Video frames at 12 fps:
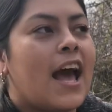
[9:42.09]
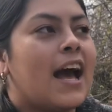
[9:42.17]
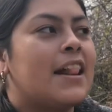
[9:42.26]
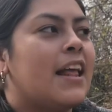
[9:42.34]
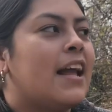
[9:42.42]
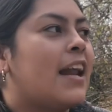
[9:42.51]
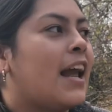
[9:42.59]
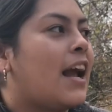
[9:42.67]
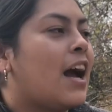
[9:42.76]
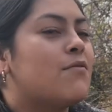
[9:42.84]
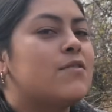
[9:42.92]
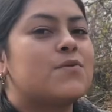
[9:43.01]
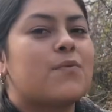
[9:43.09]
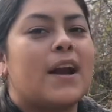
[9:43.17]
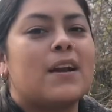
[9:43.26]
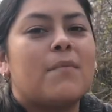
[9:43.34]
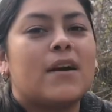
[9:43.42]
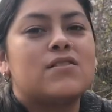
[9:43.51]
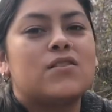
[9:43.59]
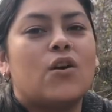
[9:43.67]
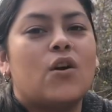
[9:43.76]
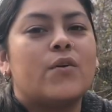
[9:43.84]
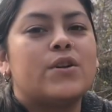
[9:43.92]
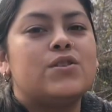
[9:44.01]
and then like I was right about to
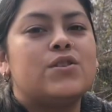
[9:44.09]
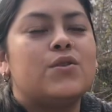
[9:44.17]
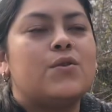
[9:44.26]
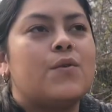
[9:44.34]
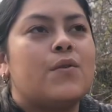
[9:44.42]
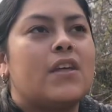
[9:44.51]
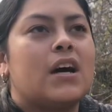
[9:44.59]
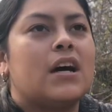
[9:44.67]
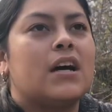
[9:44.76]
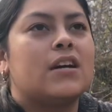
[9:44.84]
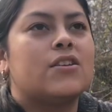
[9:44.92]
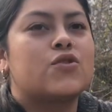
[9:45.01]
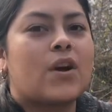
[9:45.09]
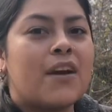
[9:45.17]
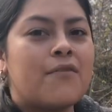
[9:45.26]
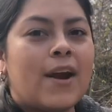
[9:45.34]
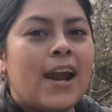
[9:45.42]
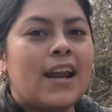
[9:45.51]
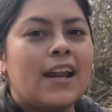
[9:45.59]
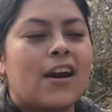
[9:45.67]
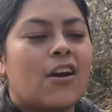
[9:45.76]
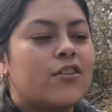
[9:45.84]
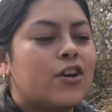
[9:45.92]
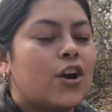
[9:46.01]
go into the driveway,
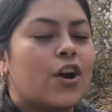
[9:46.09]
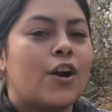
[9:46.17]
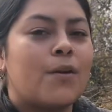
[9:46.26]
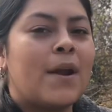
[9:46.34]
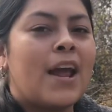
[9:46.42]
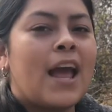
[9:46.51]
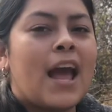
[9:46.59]
like on the curb,